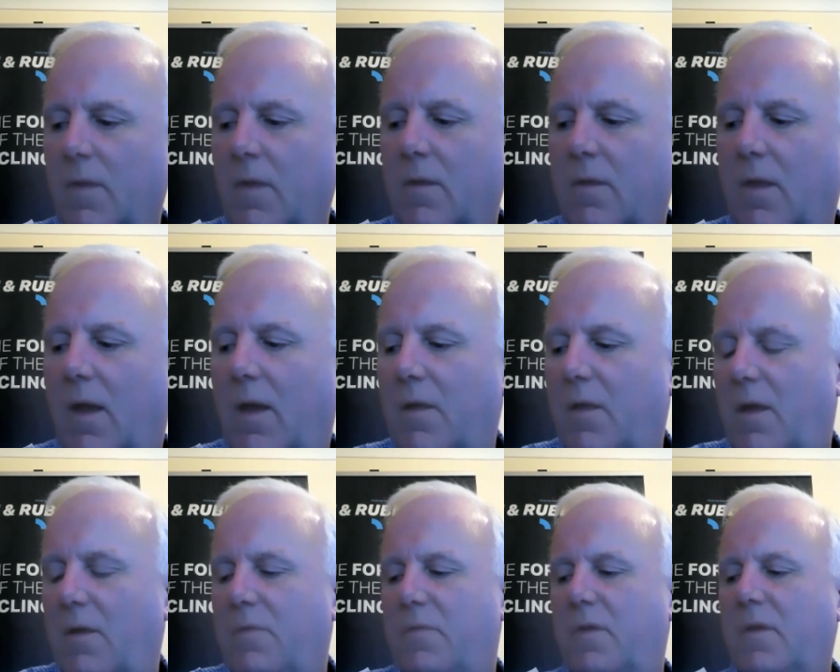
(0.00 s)
Yeah,
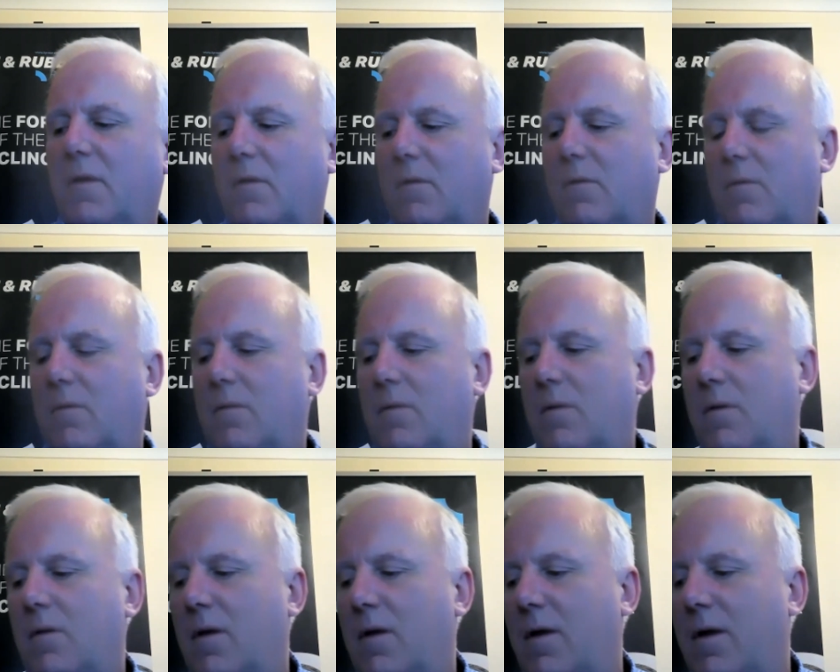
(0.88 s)
I think
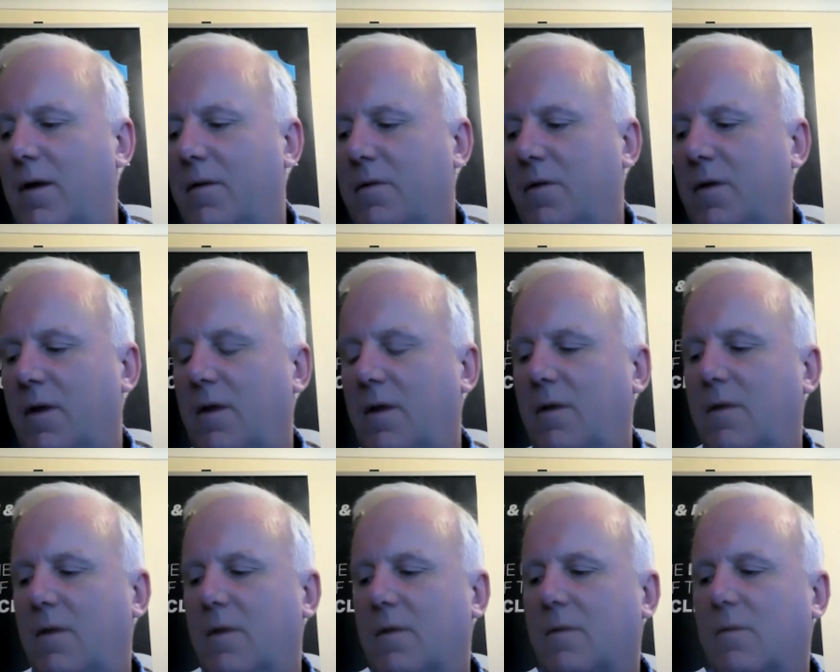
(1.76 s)

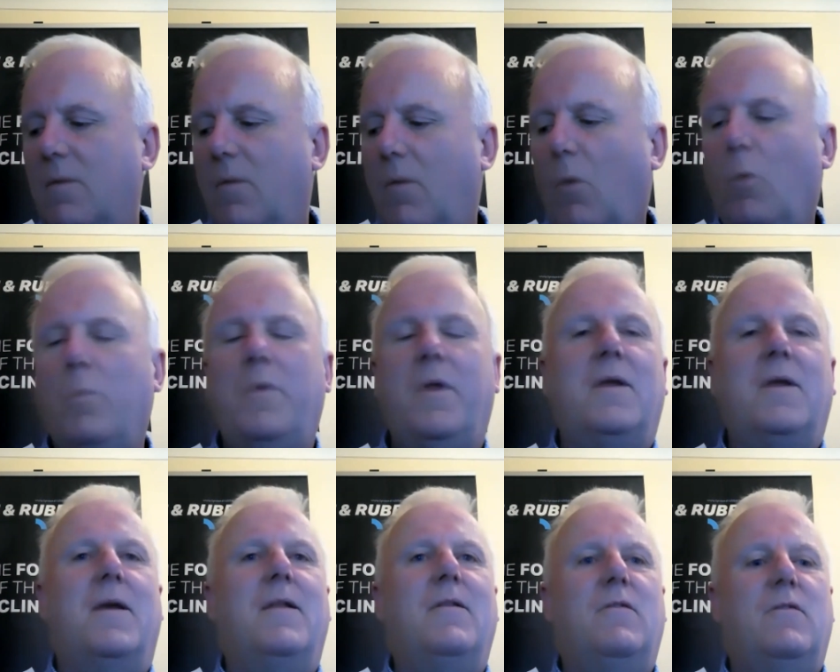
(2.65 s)
the
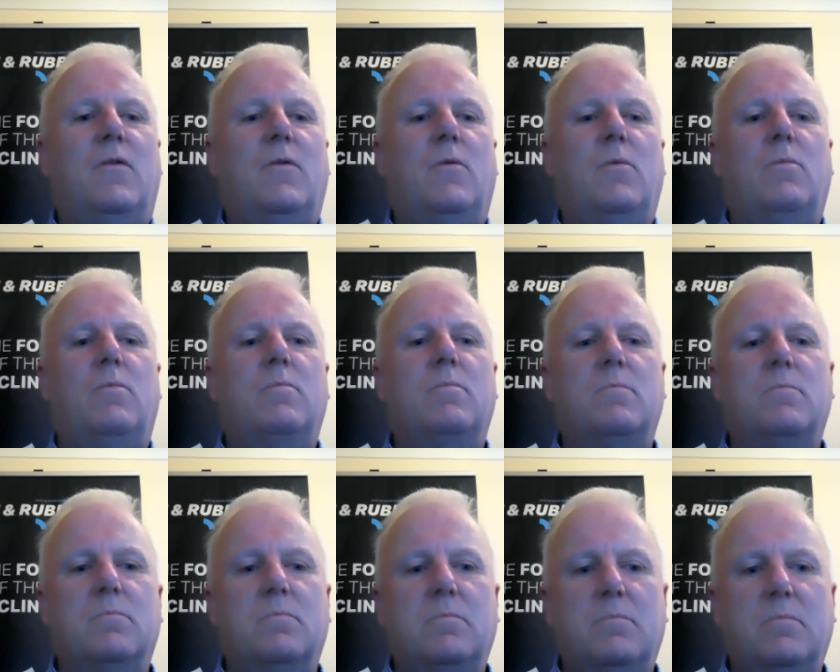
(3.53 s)
opening into
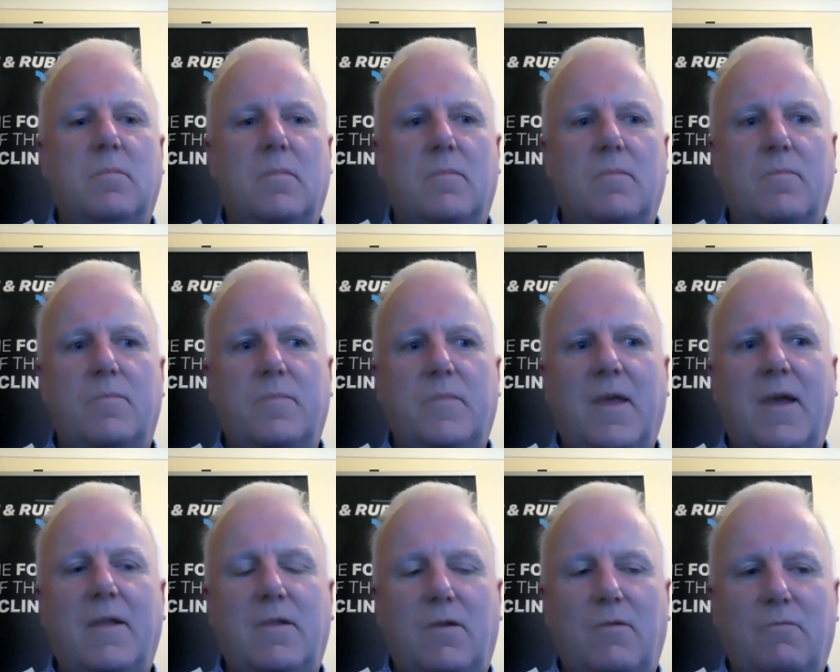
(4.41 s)

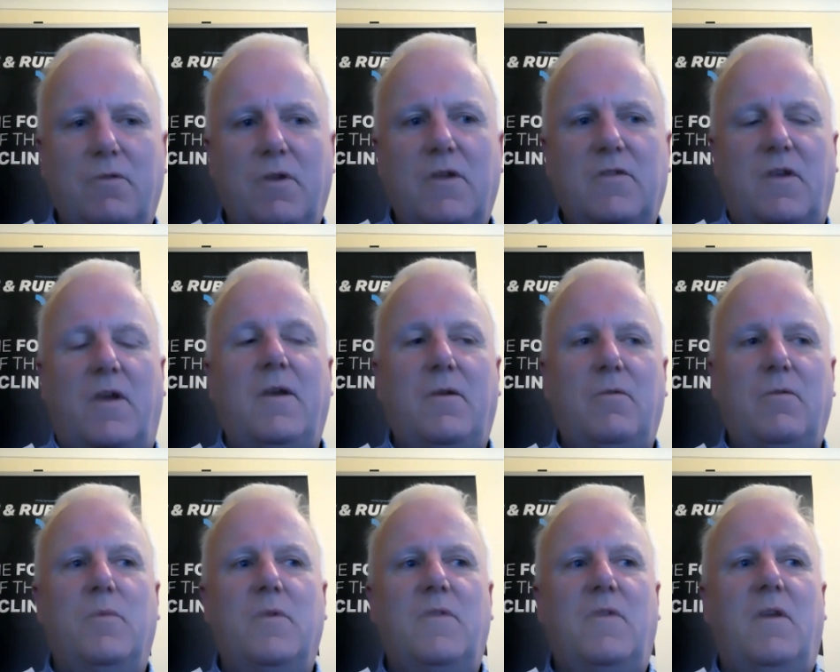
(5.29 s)
getting
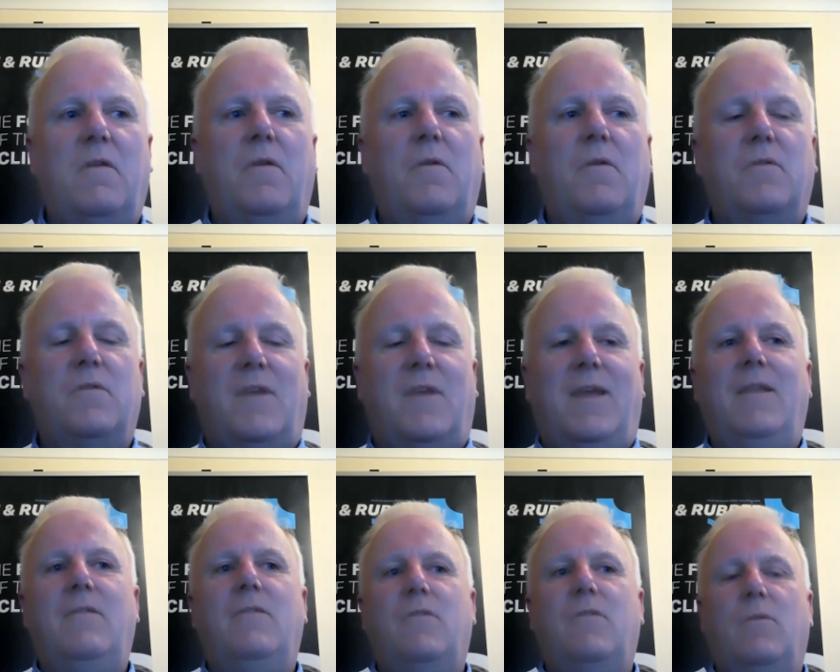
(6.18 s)
recycled materials
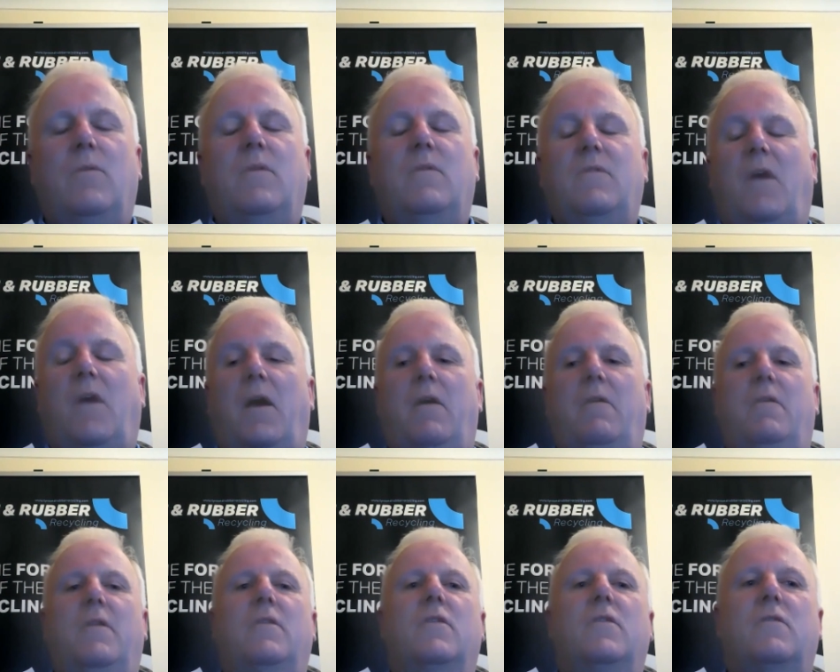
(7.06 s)
into the
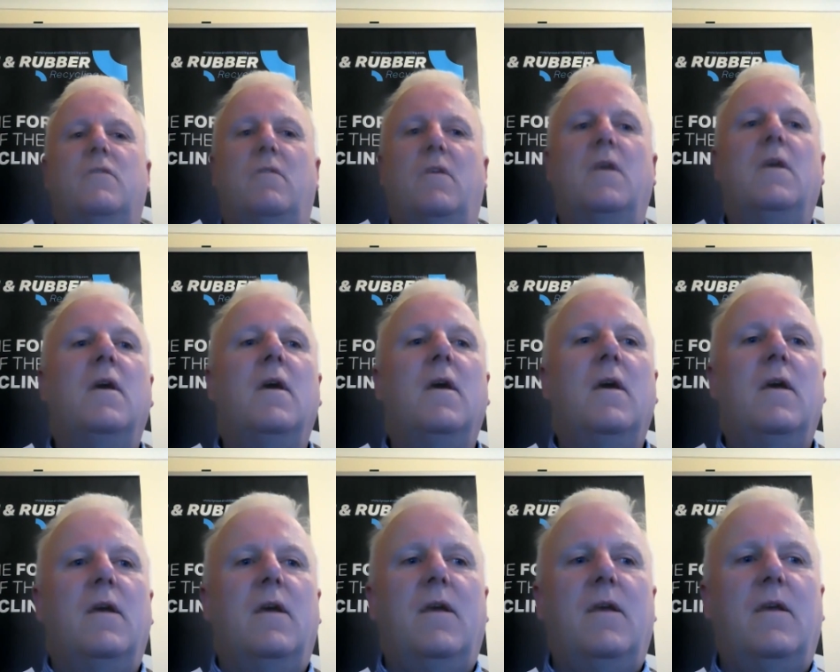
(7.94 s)
tyre industry
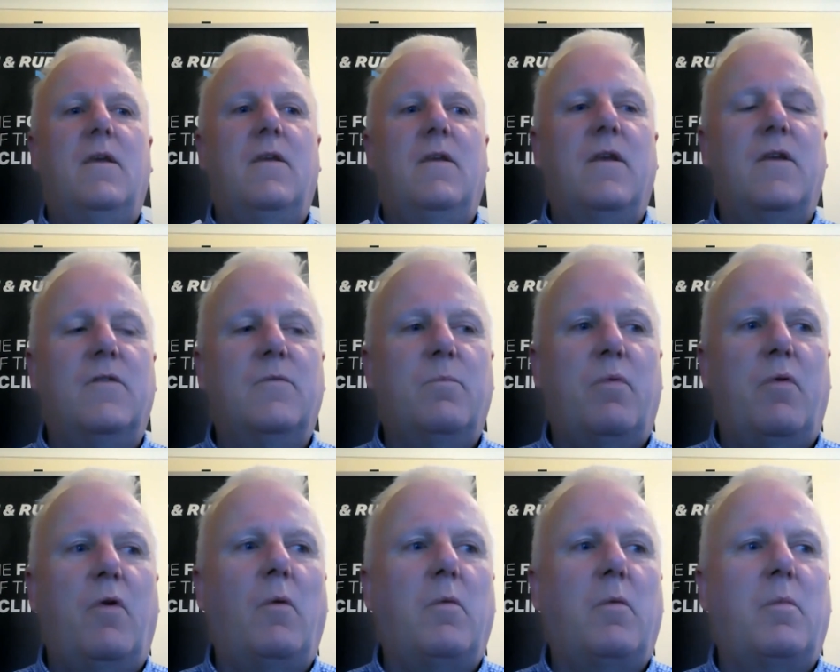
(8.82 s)
mm-hmm. is
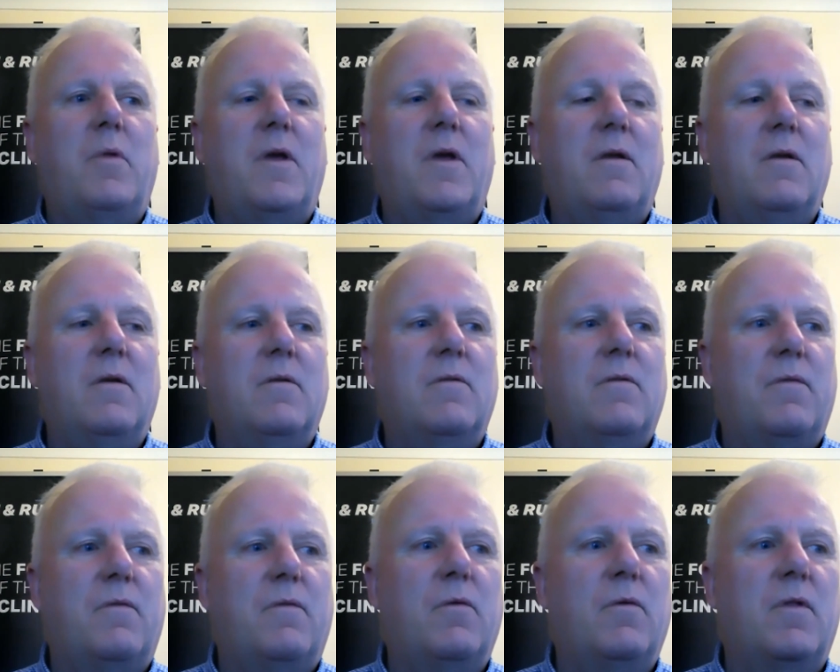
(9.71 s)
probably
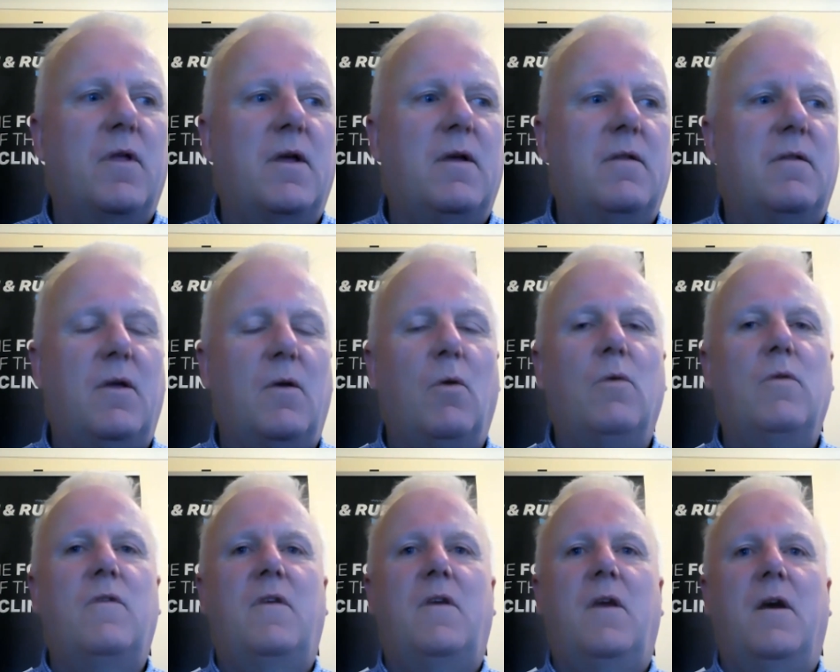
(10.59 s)
through the, the
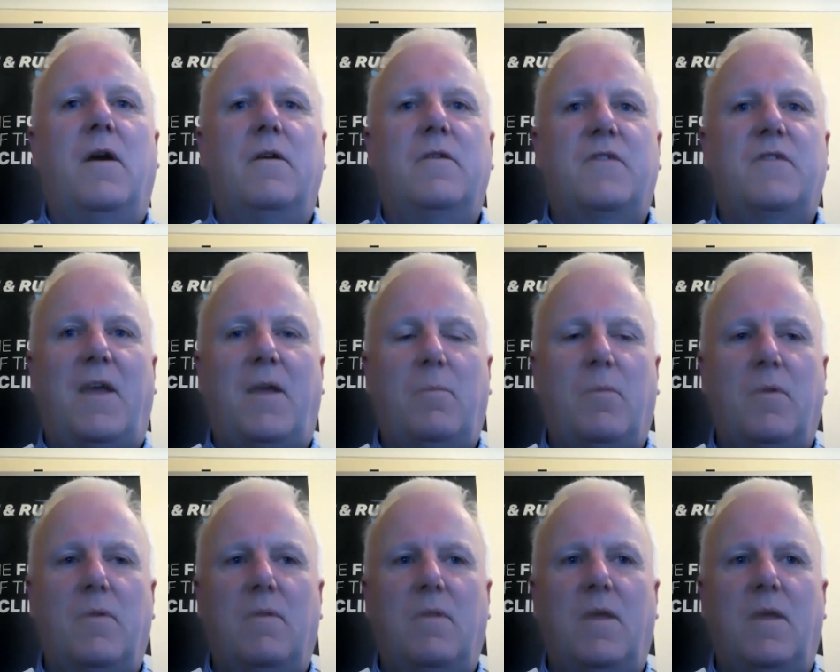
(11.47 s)
OTR
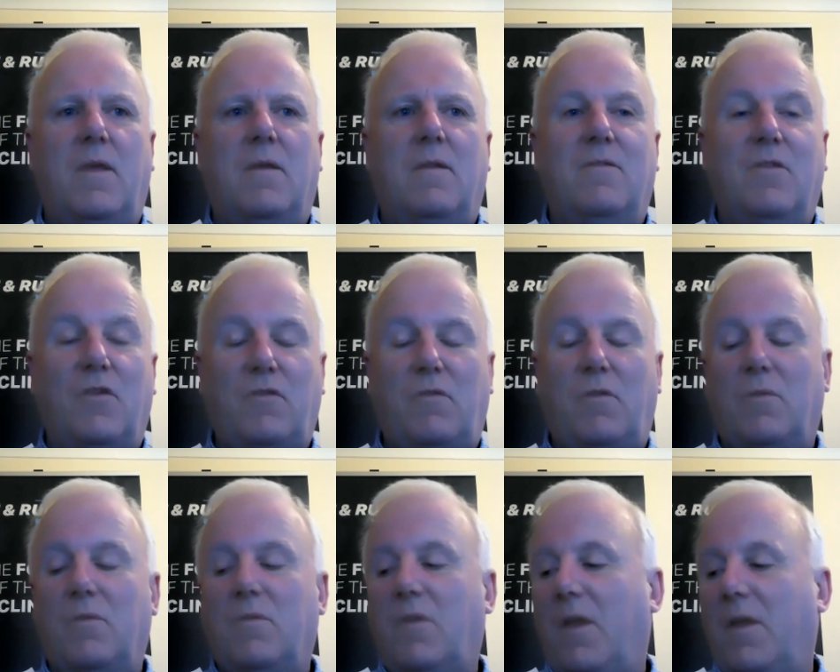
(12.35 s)
segment, the
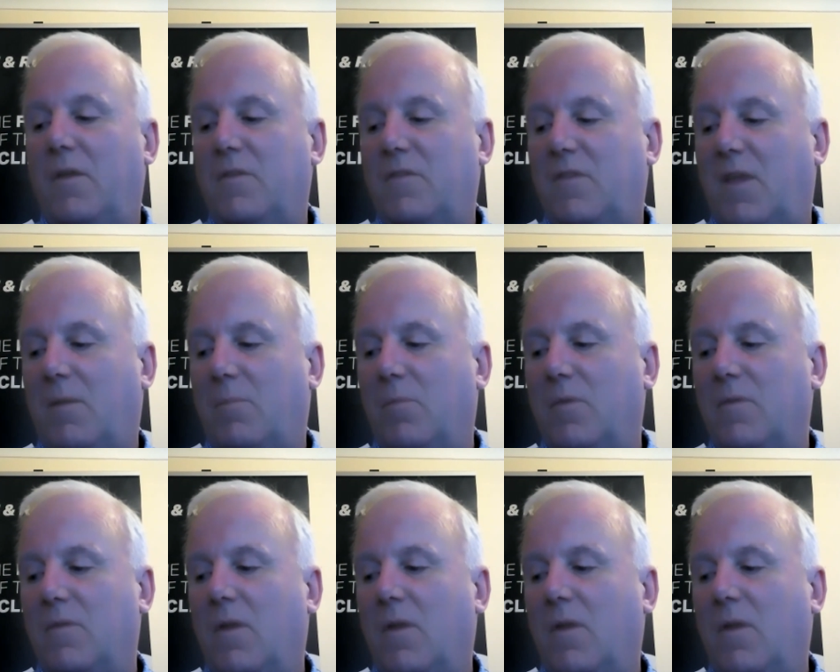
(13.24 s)
industrial tyre segment,